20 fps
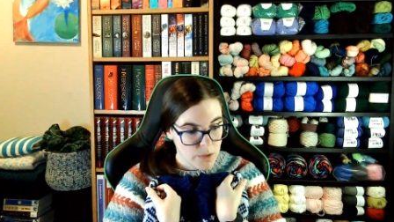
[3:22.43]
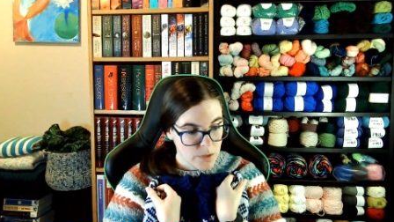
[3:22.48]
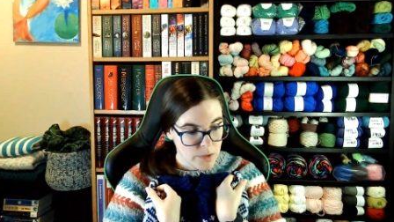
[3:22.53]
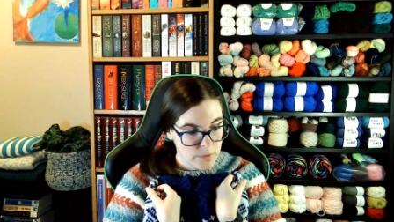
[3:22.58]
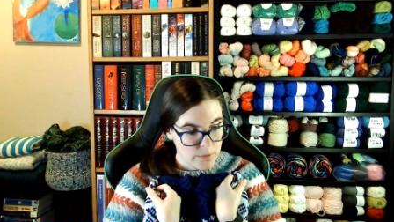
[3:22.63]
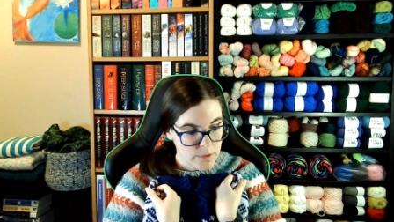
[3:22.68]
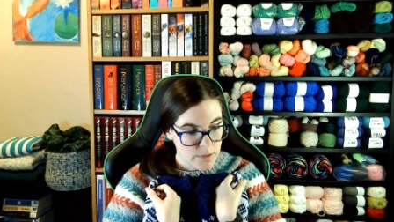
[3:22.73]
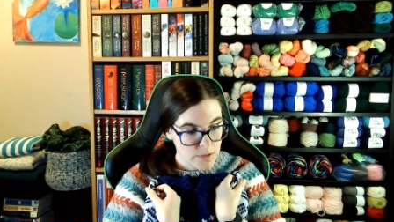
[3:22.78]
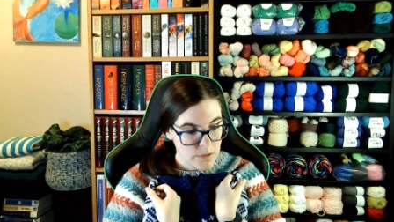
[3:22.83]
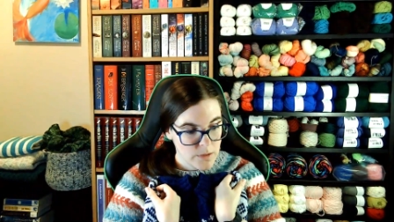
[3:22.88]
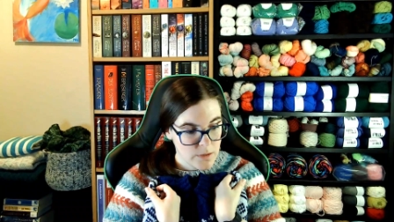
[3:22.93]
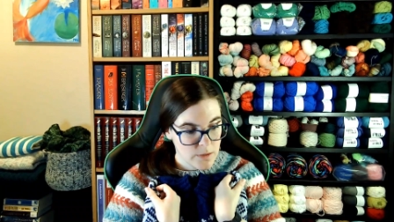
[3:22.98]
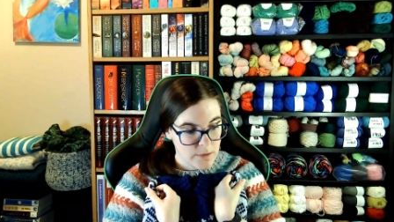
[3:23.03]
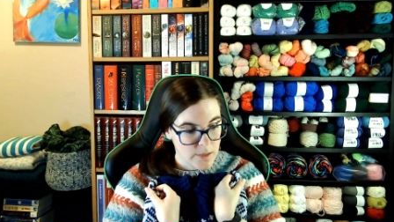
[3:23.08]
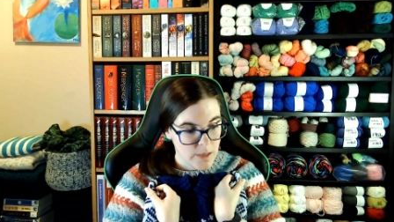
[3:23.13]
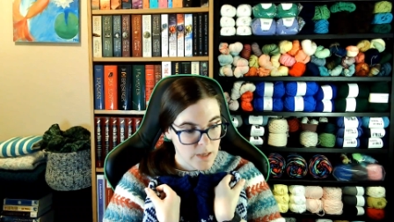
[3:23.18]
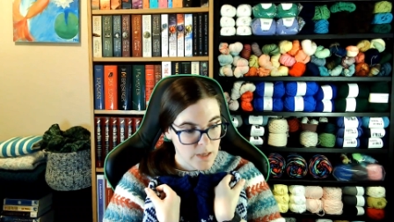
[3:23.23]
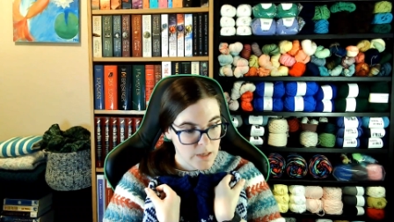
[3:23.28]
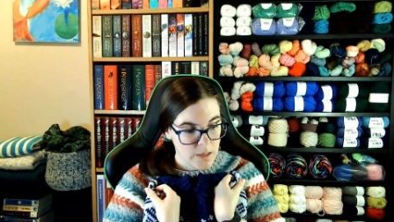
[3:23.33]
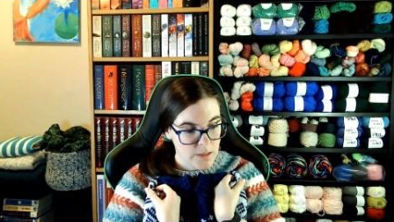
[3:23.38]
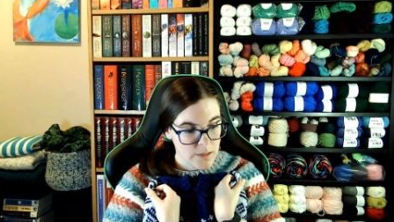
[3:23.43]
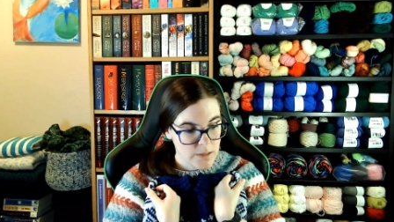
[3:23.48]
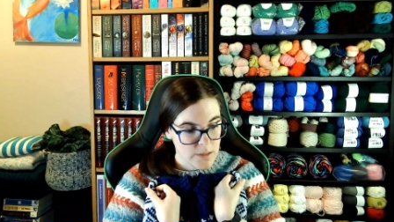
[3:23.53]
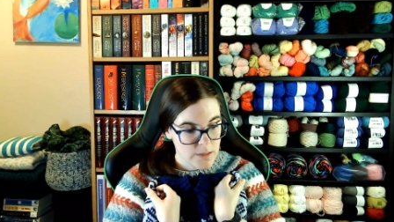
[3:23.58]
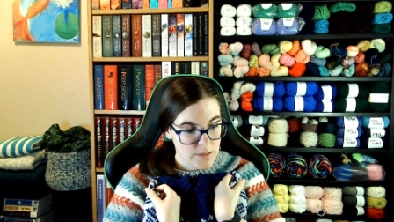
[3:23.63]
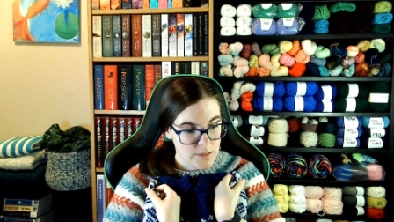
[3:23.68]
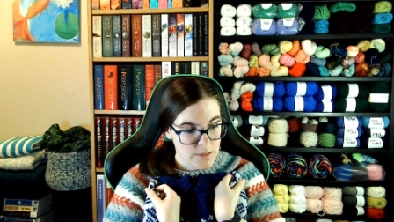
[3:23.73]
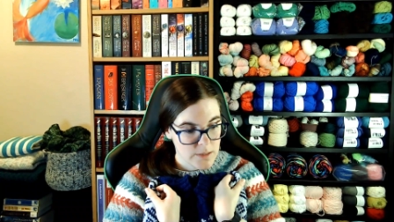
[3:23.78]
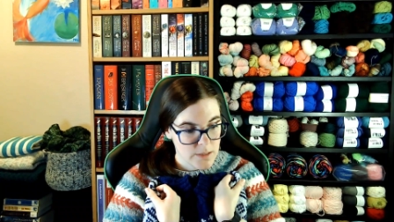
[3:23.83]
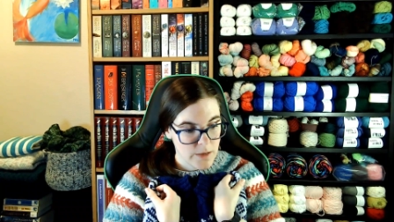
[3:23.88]
did take
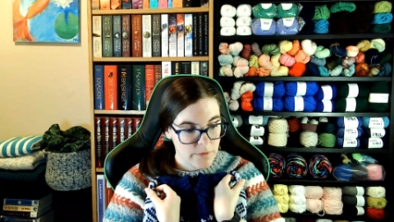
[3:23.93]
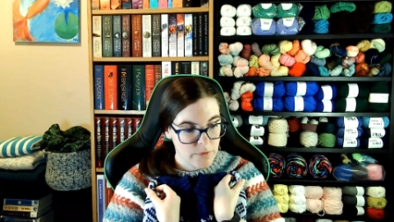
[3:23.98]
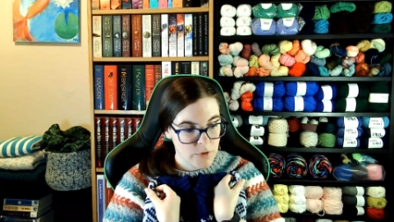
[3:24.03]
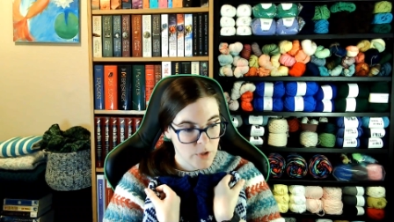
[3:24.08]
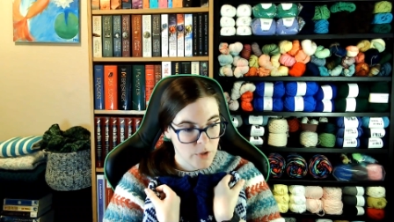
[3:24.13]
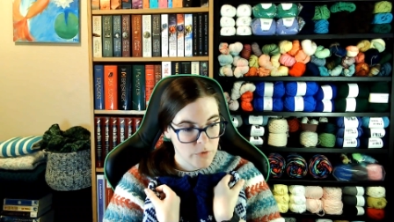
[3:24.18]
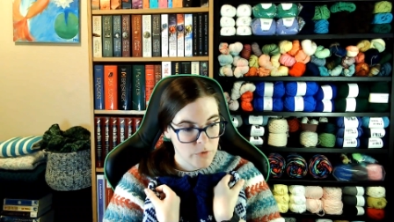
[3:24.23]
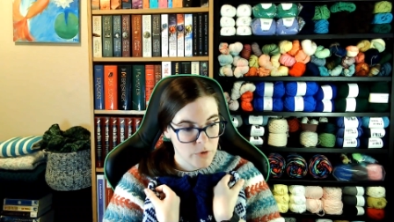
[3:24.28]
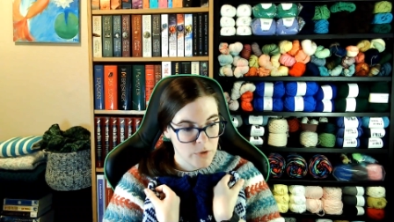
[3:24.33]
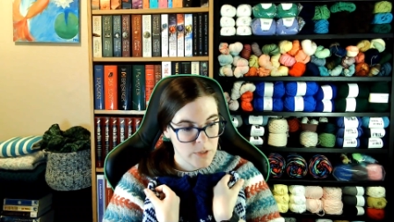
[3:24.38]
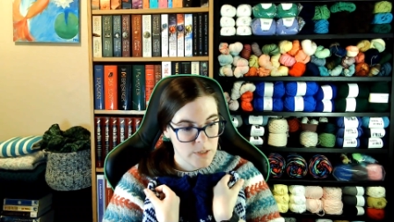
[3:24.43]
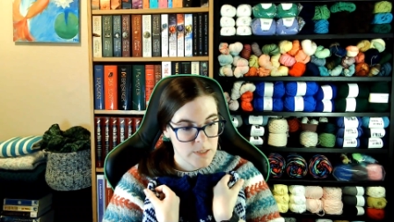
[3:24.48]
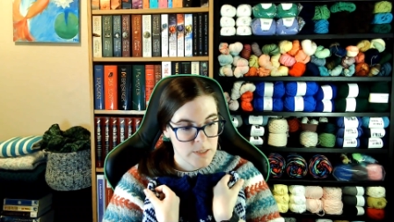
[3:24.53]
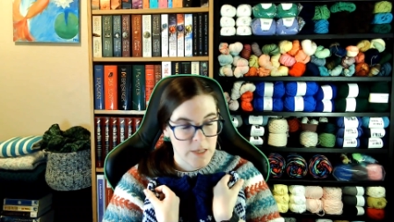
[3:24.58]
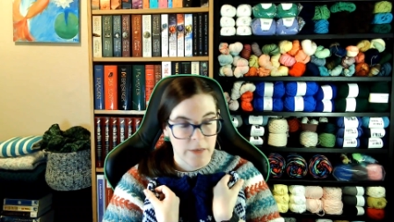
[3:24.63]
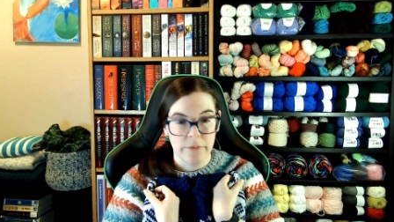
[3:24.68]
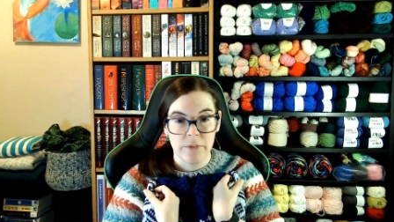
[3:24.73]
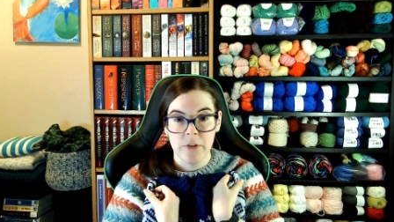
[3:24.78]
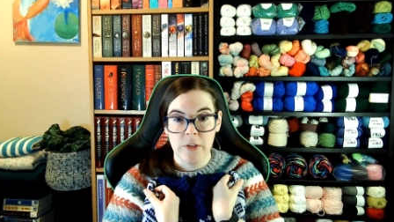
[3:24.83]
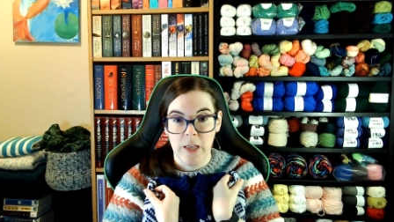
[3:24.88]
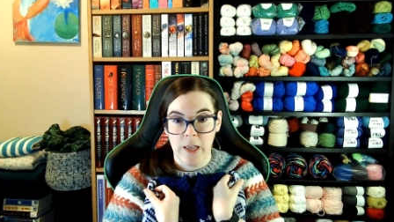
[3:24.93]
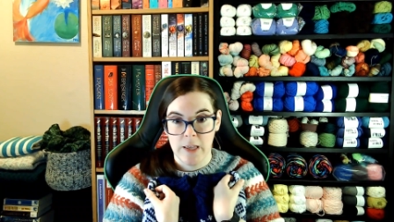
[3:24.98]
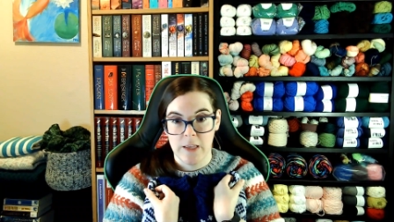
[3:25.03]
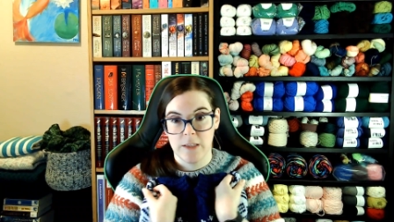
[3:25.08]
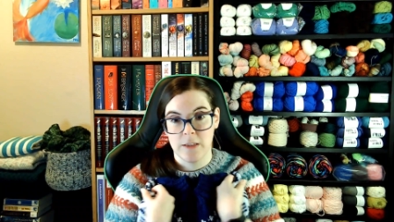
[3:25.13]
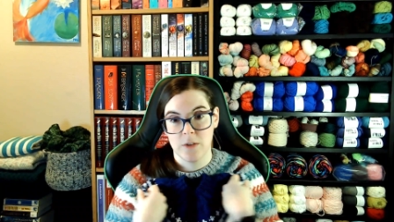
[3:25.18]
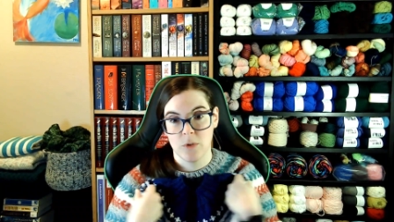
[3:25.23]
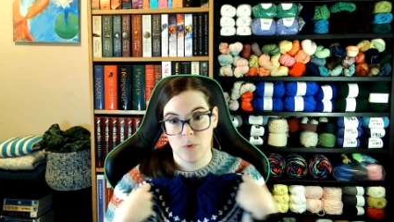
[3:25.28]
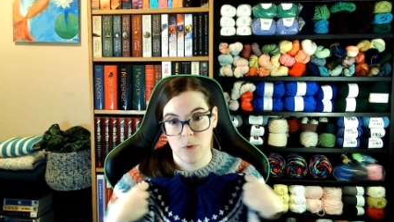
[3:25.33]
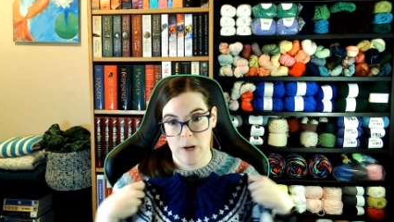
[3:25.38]

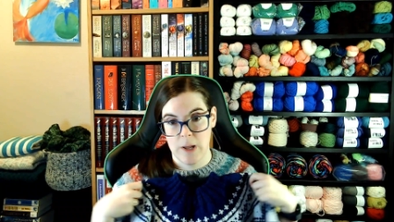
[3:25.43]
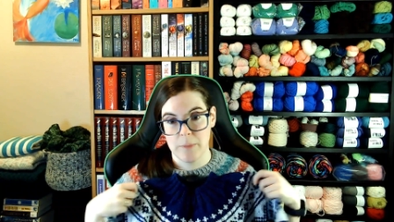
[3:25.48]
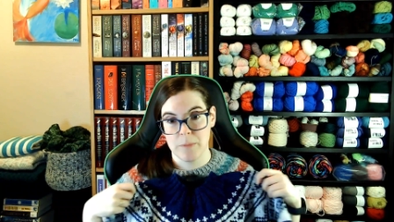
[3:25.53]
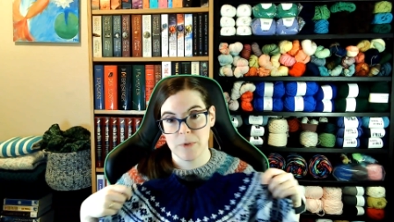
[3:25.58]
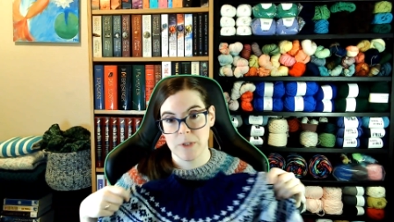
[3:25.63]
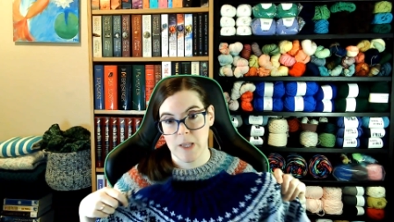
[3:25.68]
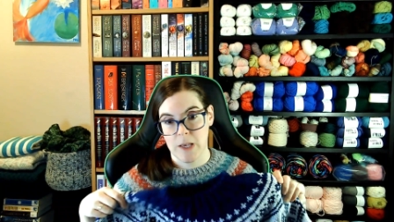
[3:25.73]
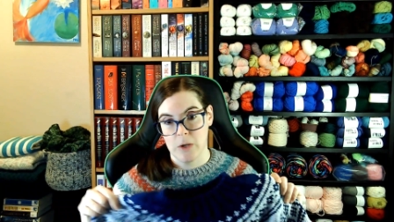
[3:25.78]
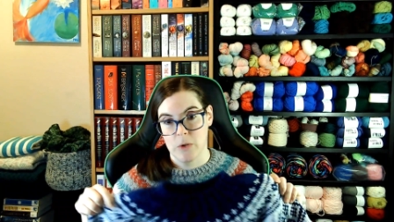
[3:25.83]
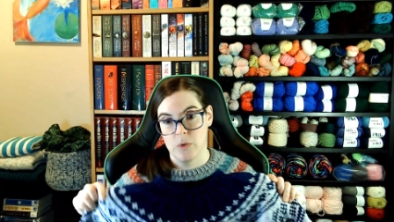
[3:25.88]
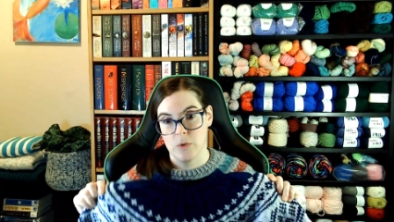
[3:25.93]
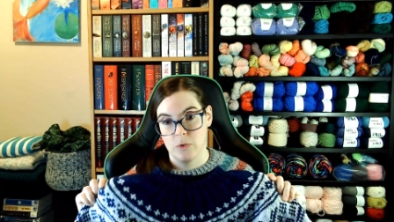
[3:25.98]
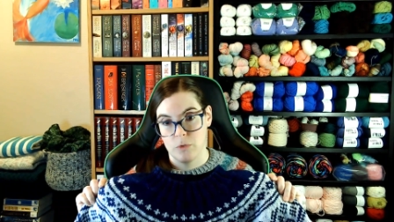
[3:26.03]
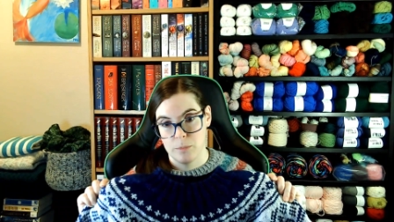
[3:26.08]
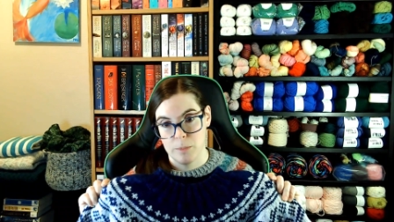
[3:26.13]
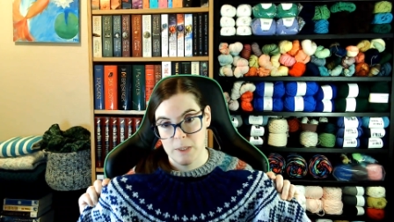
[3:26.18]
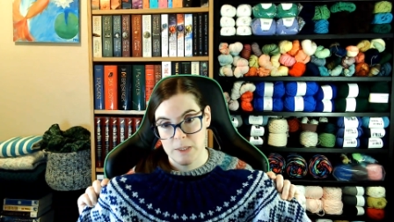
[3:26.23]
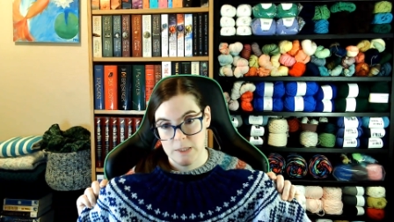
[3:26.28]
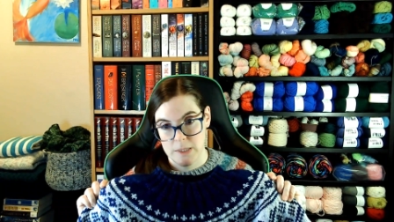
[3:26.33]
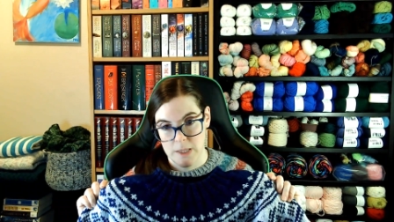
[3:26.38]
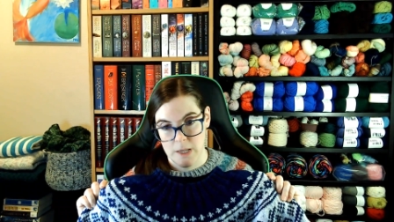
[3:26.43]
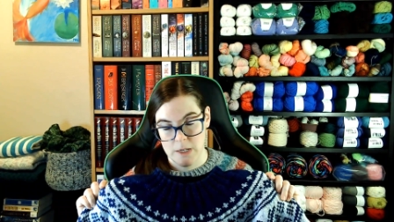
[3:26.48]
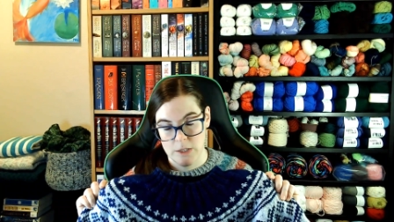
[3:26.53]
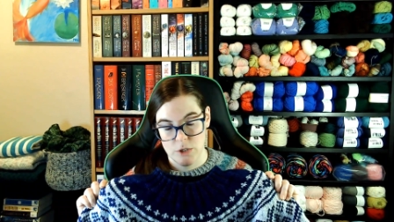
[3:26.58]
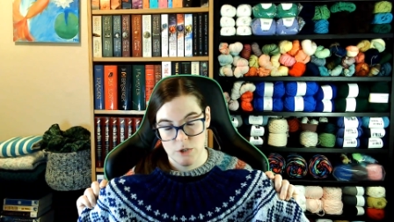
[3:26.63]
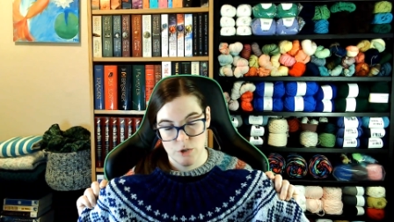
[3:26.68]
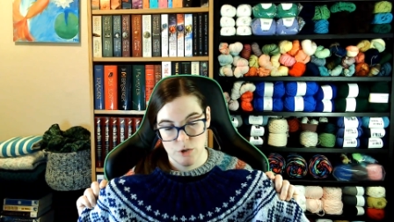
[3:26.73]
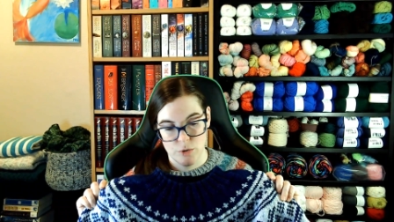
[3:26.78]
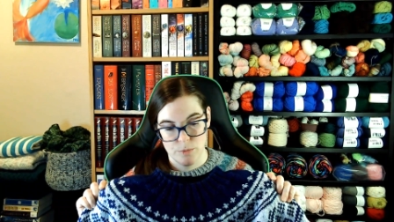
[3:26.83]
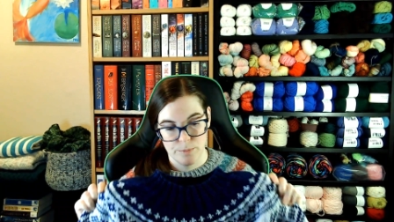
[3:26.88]
778 grams out of my
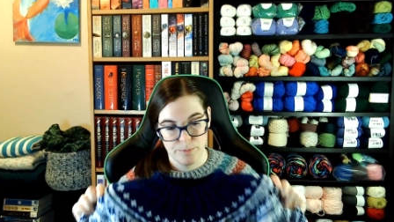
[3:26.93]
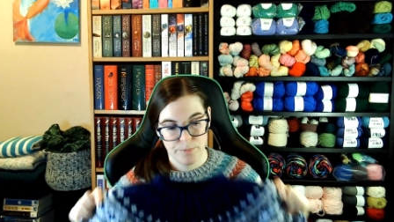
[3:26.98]
stash.